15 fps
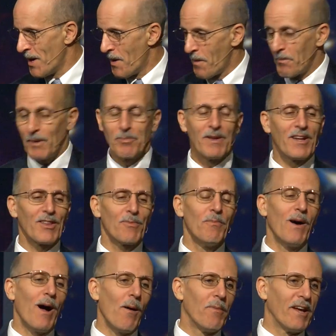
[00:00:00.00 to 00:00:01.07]
but because
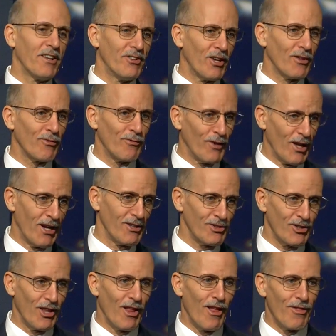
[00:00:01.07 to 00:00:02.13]
Mom had just flushed
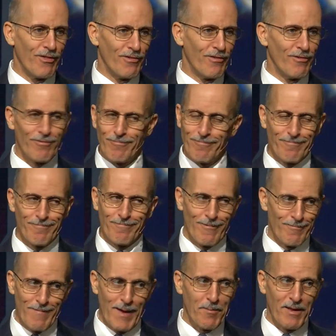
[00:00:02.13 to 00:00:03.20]

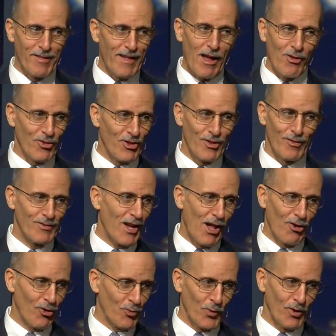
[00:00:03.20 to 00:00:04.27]
maybe thousands of
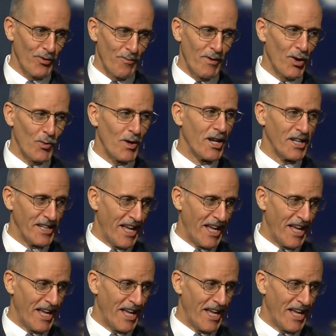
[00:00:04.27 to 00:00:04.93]
dollars worth of marijuana and